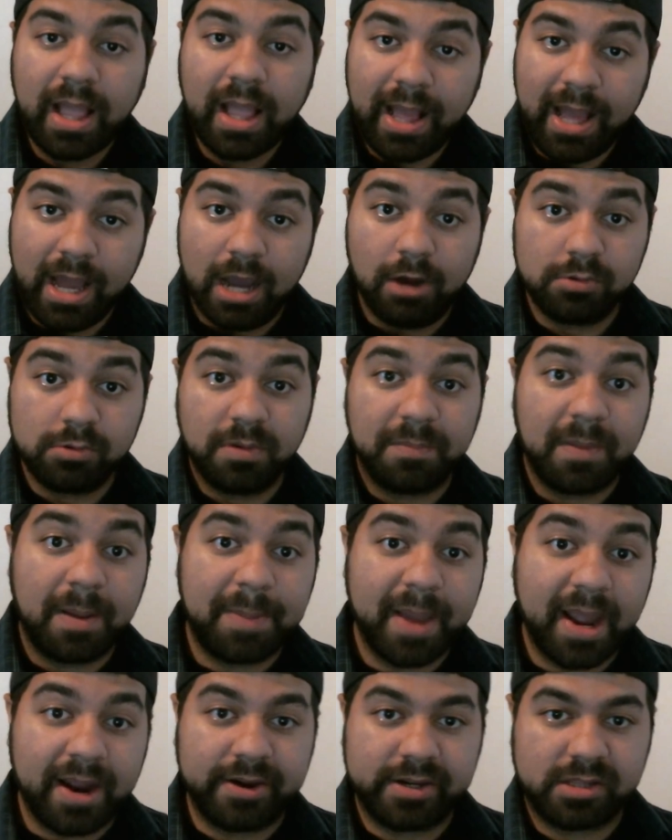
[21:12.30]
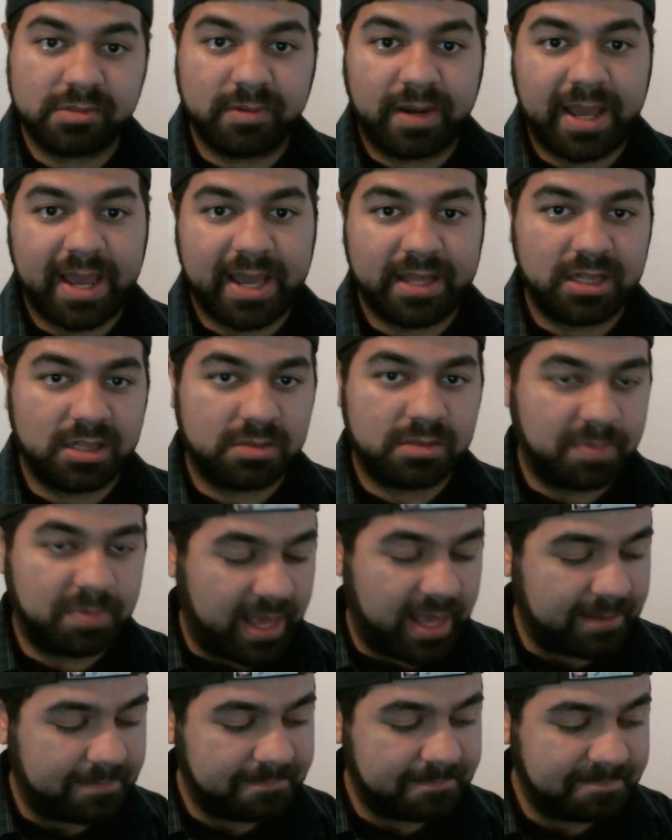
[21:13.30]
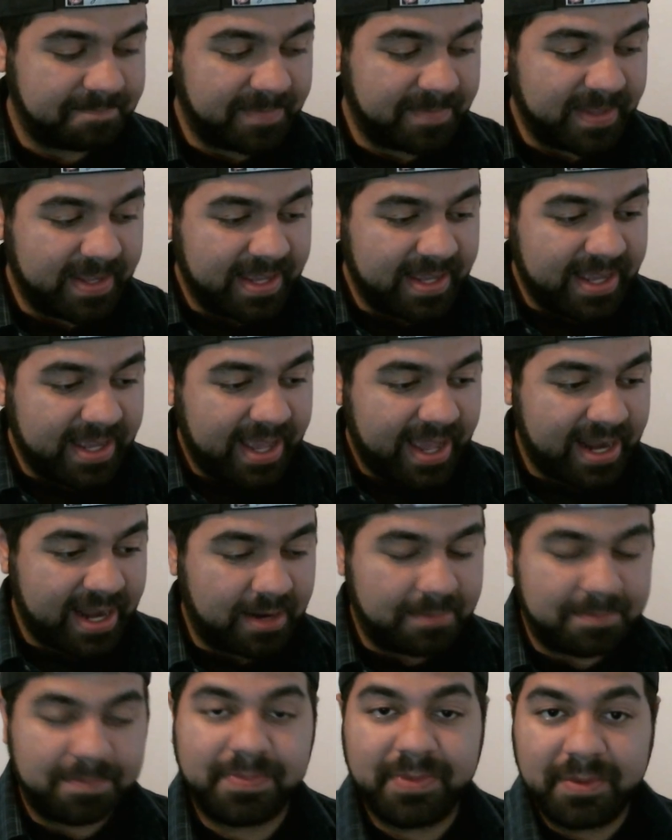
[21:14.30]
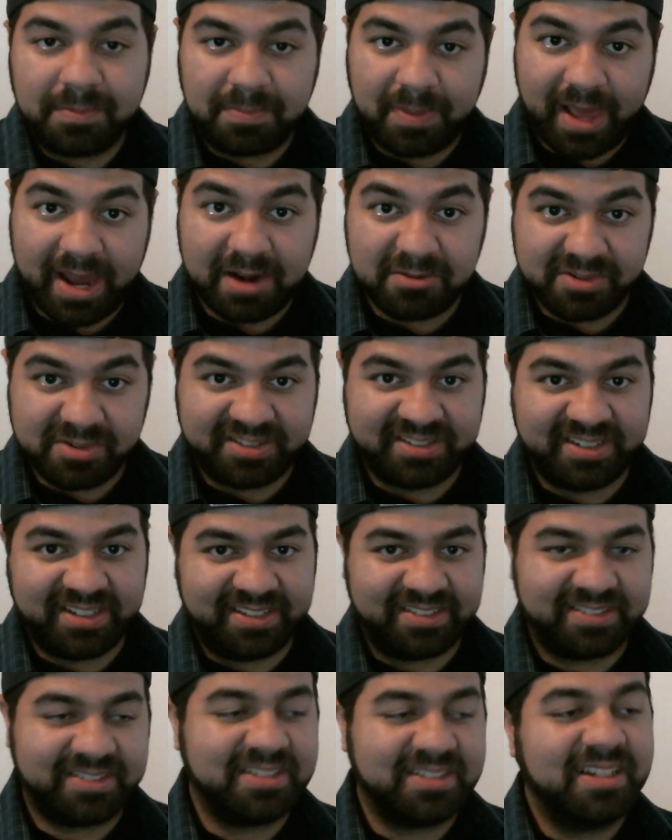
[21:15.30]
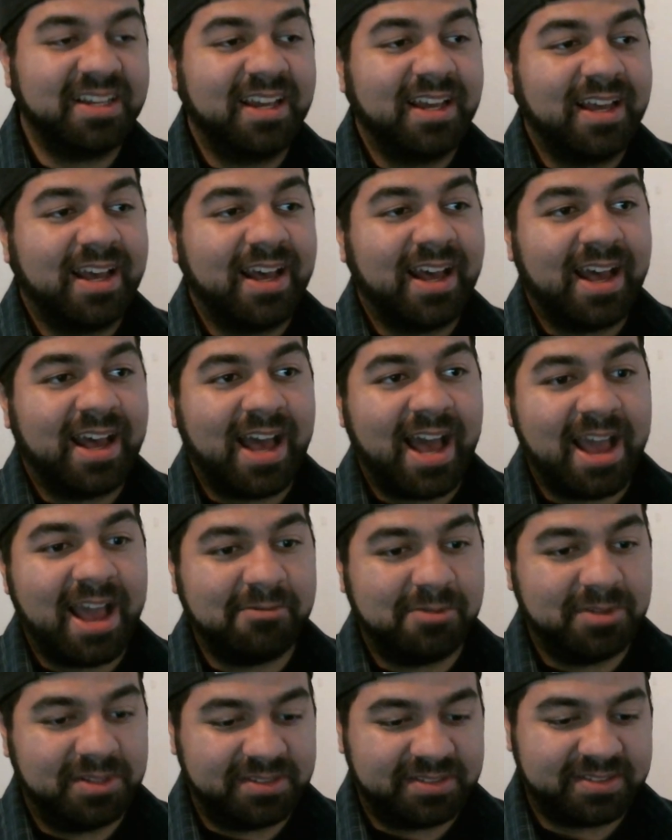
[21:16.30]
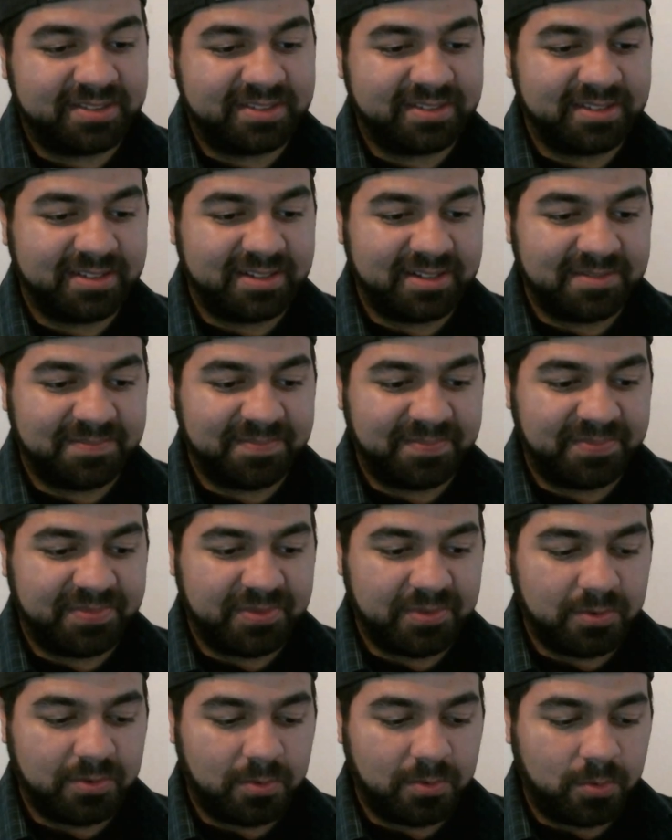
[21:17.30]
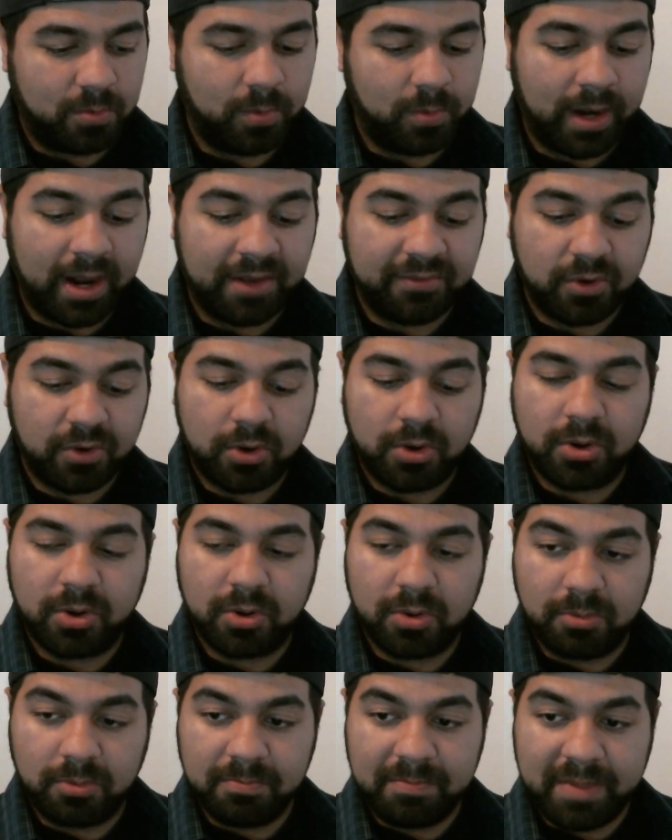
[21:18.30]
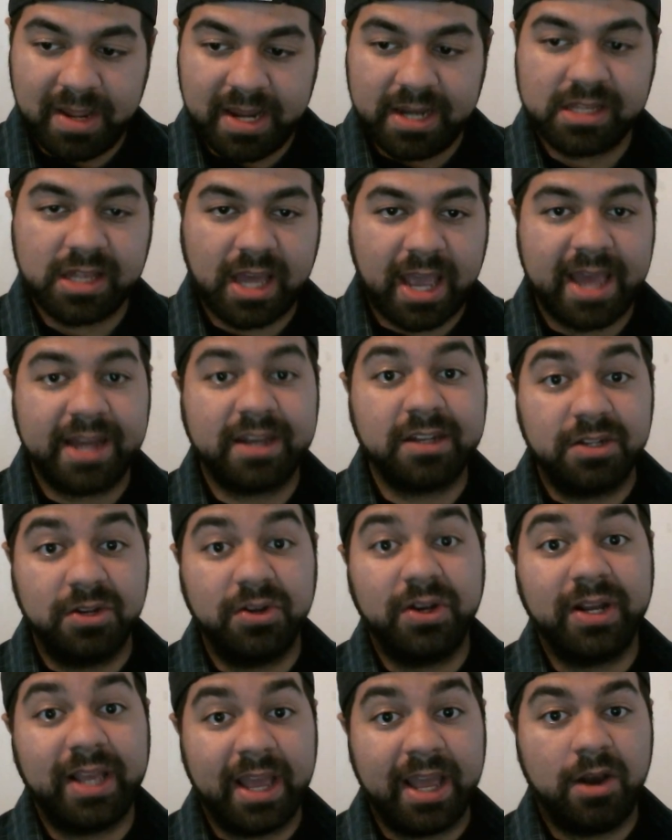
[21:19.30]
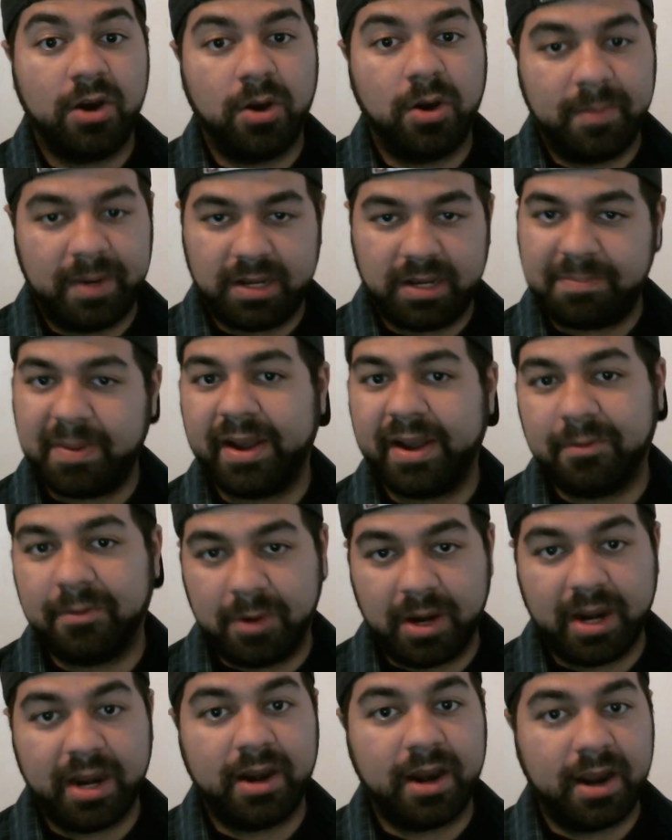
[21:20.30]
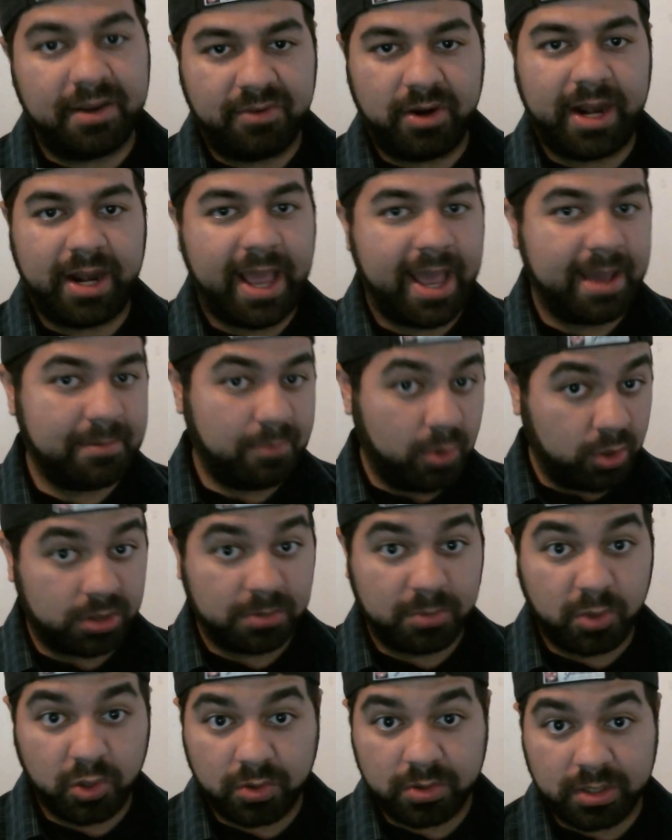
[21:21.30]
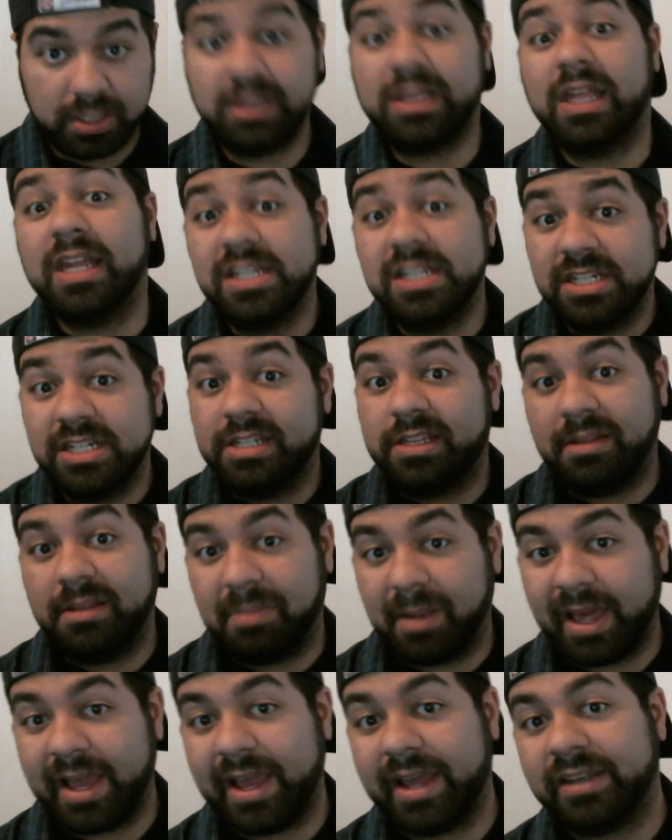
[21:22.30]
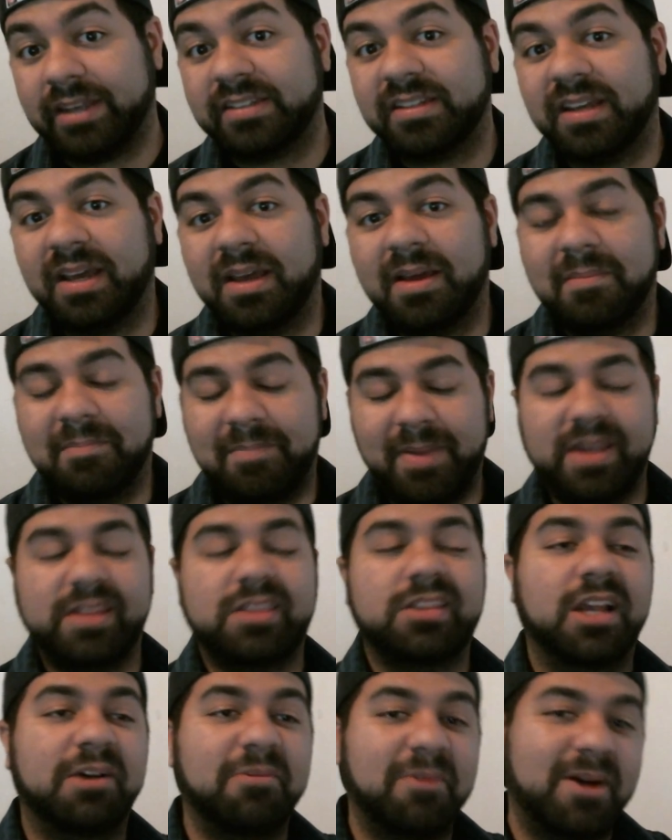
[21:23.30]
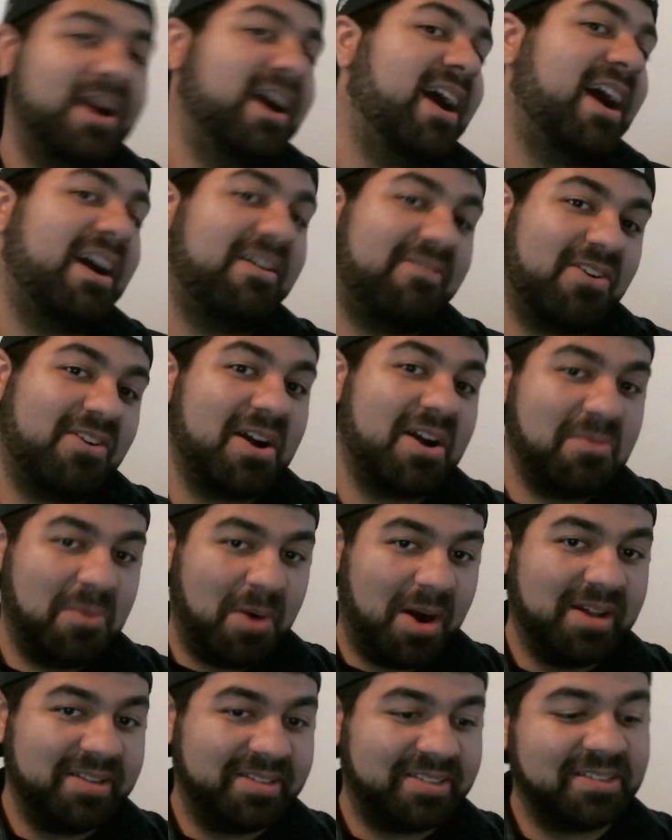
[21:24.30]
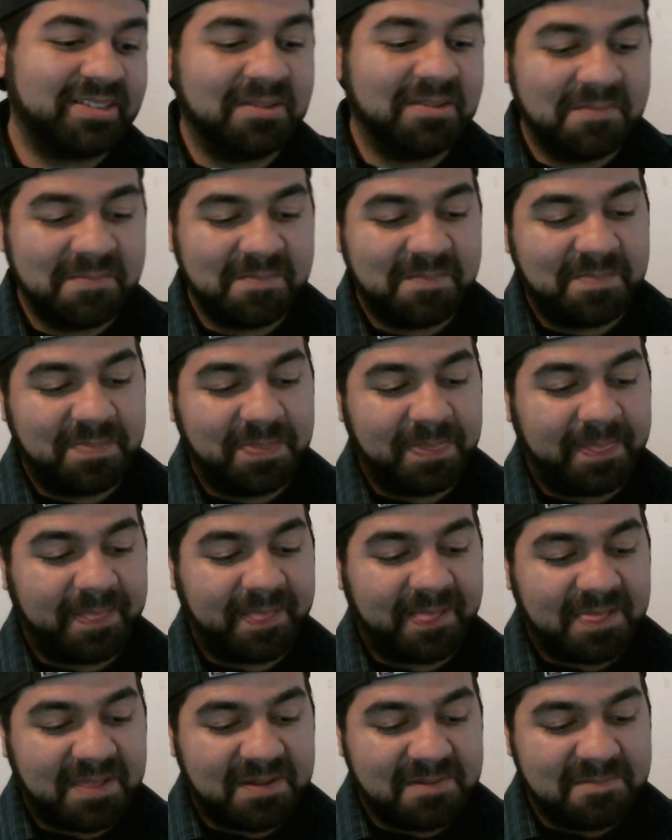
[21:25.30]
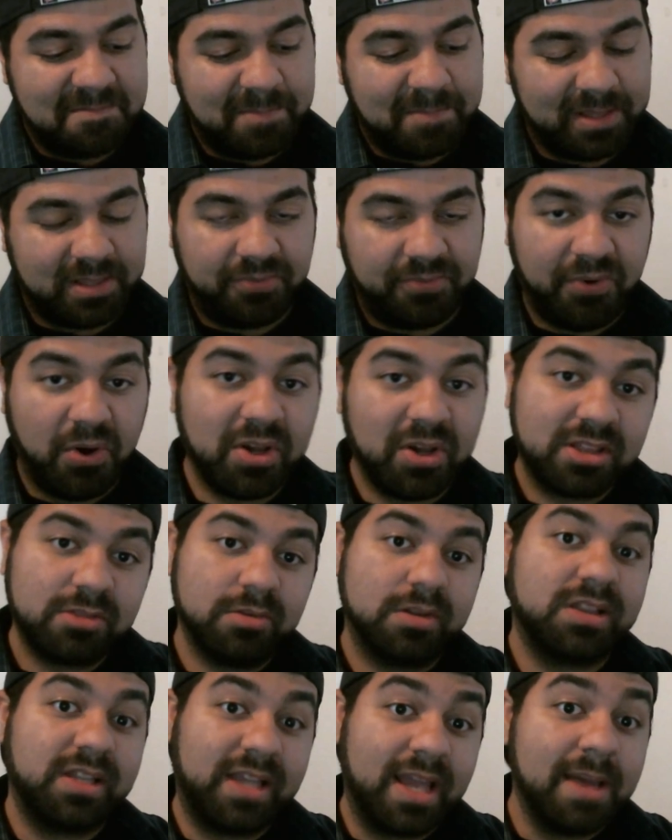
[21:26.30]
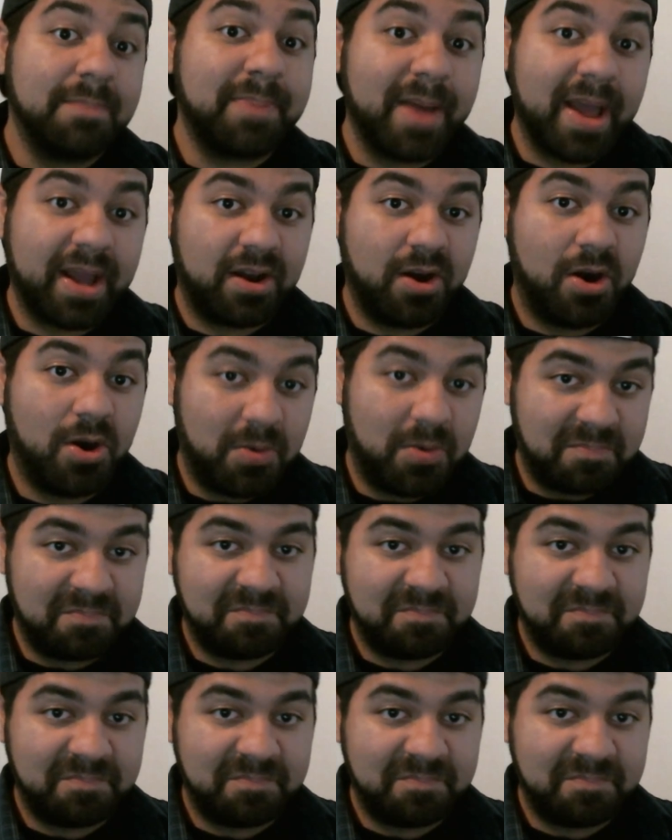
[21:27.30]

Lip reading: I was with my parents when I had this plan. And the plan was this. I was, whatever means I had to do to get home, it depended on wherever. And I had multiple contingency plans based on wherever I was. But the focus was to get back home.